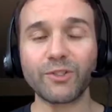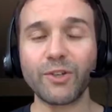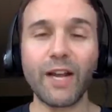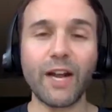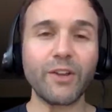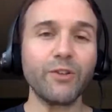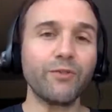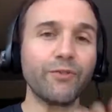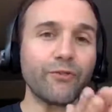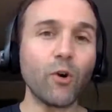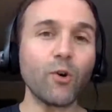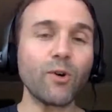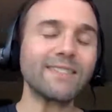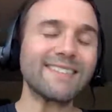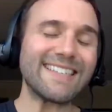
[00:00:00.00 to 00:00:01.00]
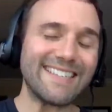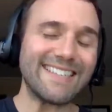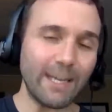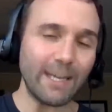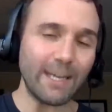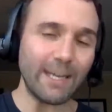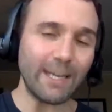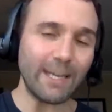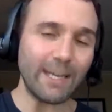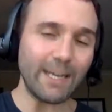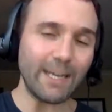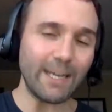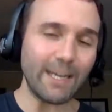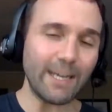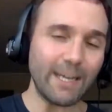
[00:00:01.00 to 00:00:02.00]
So now you focus the day
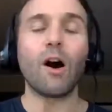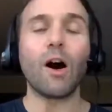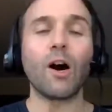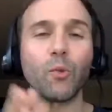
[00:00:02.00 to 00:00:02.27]
before